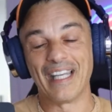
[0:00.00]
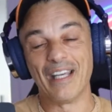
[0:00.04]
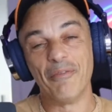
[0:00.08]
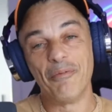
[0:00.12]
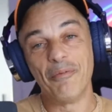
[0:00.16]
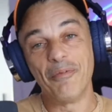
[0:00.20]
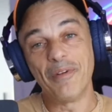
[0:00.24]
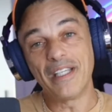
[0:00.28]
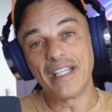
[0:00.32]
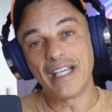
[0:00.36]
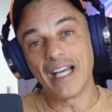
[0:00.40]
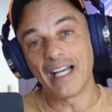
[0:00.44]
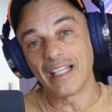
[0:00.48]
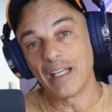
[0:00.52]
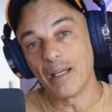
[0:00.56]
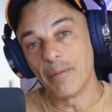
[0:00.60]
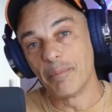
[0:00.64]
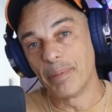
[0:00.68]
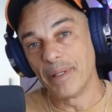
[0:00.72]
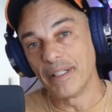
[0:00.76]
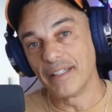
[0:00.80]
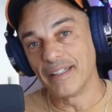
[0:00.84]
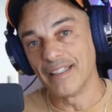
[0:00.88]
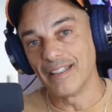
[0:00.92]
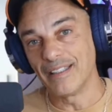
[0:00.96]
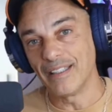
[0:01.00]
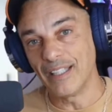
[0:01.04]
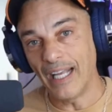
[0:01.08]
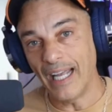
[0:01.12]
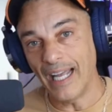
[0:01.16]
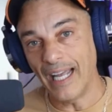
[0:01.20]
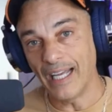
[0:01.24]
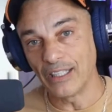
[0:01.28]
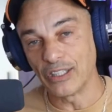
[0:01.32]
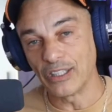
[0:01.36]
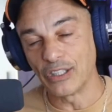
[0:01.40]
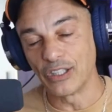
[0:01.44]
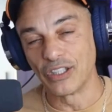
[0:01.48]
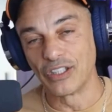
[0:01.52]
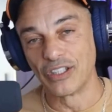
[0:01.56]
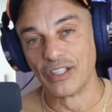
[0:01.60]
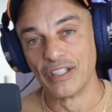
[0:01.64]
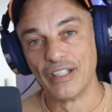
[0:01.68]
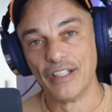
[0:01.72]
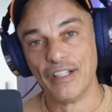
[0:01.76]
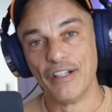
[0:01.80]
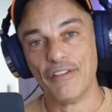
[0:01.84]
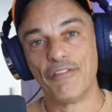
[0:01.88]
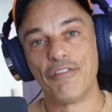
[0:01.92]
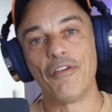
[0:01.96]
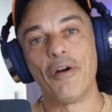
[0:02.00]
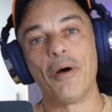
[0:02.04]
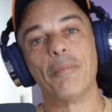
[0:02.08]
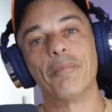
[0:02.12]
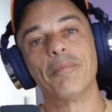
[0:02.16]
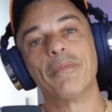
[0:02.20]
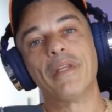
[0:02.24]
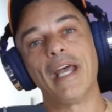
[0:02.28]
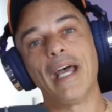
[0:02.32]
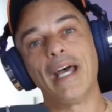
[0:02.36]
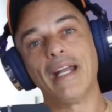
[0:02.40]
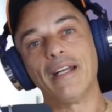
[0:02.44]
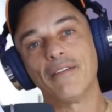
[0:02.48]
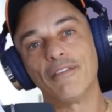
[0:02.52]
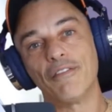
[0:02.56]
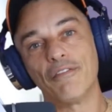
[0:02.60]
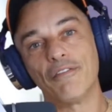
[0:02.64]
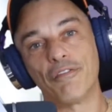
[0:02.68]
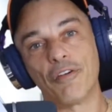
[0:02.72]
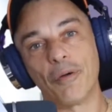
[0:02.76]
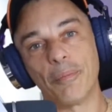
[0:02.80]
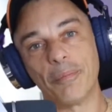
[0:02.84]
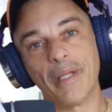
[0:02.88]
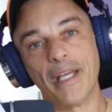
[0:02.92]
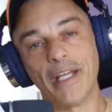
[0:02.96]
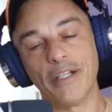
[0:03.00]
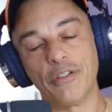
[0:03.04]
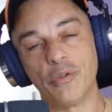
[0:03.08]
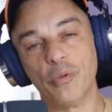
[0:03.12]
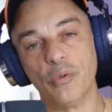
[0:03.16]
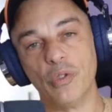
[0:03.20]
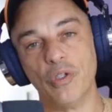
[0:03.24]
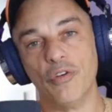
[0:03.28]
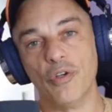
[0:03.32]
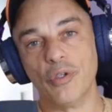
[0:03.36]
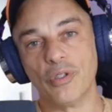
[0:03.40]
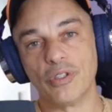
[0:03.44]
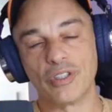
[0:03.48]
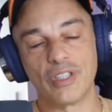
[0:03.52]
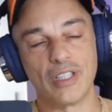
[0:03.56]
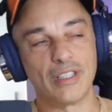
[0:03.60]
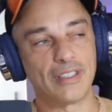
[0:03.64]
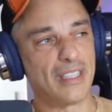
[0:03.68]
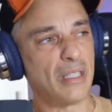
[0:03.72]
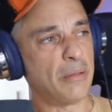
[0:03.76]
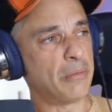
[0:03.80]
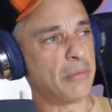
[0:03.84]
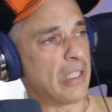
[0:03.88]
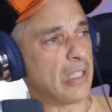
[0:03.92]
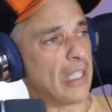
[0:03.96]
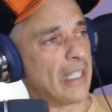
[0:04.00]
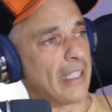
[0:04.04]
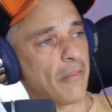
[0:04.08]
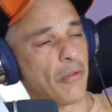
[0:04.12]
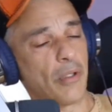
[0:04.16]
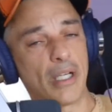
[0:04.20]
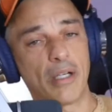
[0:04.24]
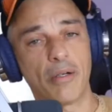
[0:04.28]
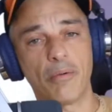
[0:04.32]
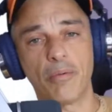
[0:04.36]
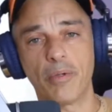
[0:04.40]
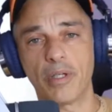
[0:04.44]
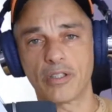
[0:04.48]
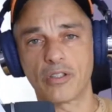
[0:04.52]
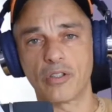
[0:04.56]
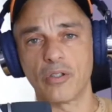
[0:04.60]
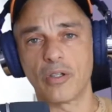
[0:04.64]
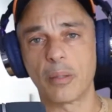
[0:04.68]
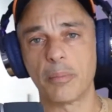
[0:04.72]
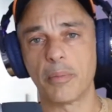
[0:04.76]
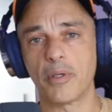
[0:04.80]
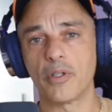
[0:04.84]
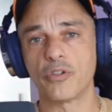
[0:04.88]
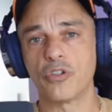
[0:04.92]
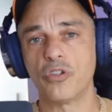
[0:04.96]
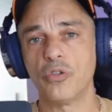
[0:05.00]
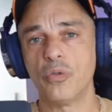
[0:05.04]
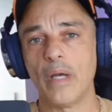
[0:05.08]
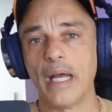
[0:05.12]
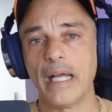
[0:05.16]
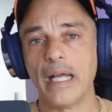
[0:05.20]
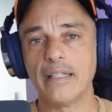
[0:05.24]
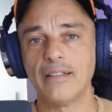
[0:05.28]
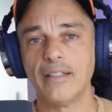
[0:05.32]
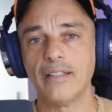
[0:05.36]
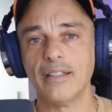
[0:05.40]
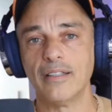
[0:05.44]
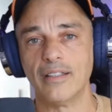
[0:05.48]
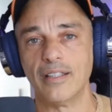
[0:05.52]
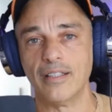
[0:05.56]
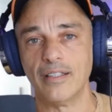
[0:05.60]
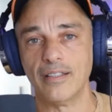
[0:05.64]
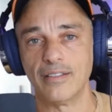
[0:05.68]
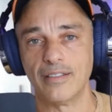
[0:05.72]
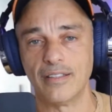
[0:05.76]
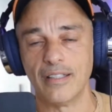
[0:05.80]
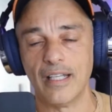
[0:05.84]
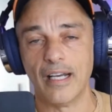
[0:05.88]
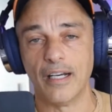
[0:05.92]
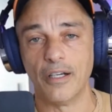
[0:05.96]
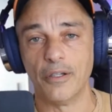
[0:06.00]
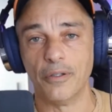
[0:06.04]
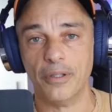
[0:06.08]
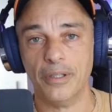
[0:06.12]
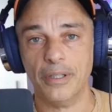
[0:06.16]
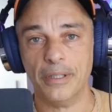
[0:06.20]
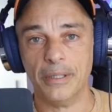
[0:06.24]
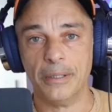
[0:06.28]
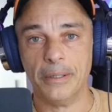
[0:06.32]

And we got a bit detached from that universe. It seems like we're talking about two entities now.